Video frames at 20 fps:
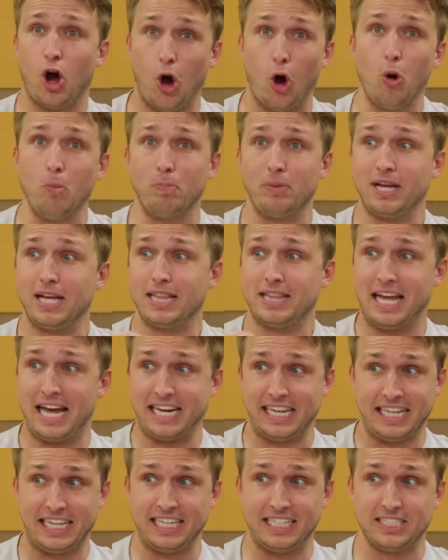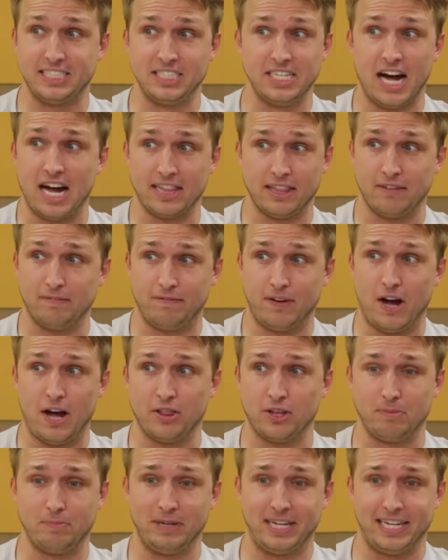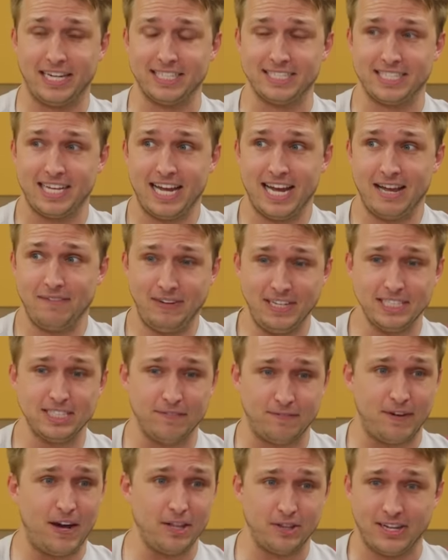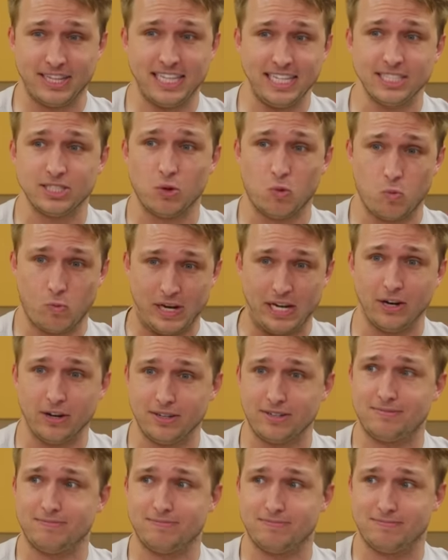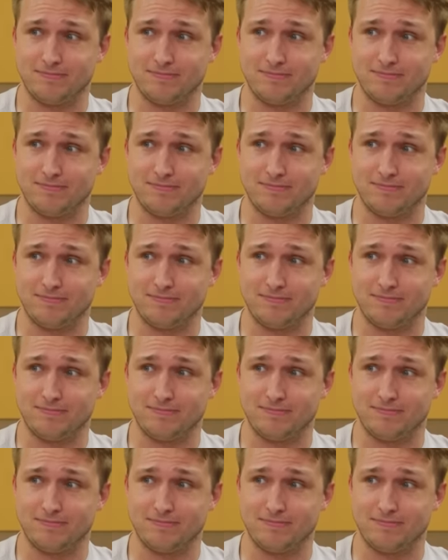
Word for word: hope that he's not the father, because if he's the father, I think he's a weird